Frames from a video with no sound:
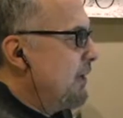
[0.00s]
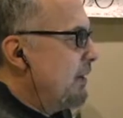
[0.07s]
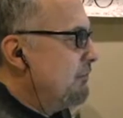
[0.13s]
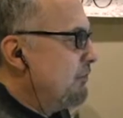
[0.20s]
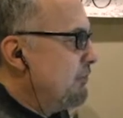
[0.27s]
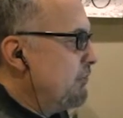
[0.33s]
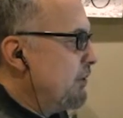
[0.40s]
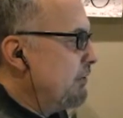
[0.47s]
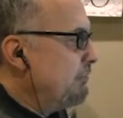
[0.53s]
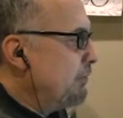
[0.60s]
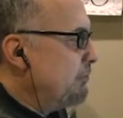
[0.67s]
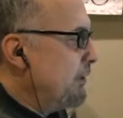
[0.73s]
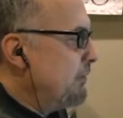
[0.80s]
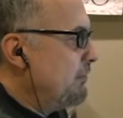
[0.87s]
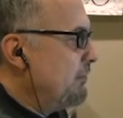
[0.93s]
after several
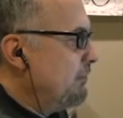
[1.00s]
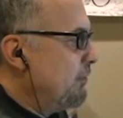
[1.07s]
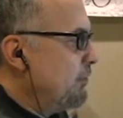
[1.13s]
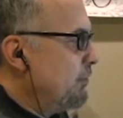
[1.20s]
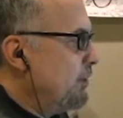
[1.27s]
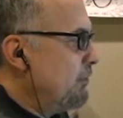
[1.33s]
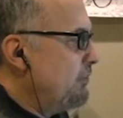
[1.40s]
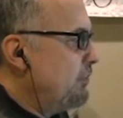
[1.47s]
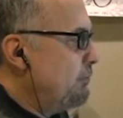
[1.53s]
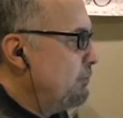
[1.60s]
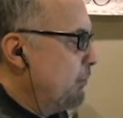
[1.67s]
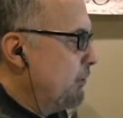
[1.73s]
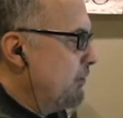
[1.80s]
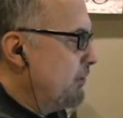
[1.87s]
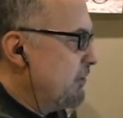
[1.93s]
months of decreasing
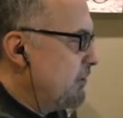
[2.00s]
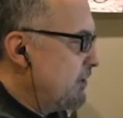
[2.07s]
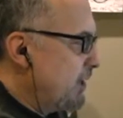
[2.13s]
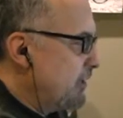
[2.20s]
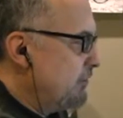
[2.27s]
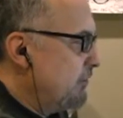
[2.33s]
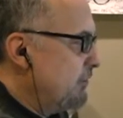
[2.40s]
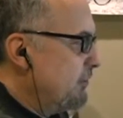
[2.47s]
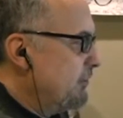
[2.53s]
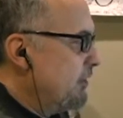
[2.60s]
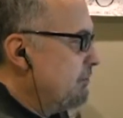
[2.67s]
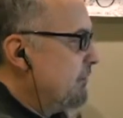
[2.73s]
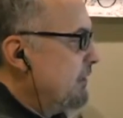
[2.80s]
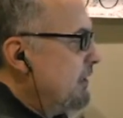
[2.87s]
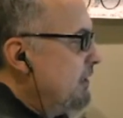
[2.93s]
border detentions,
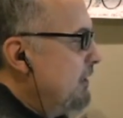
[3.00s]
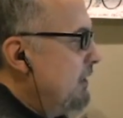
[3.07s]
something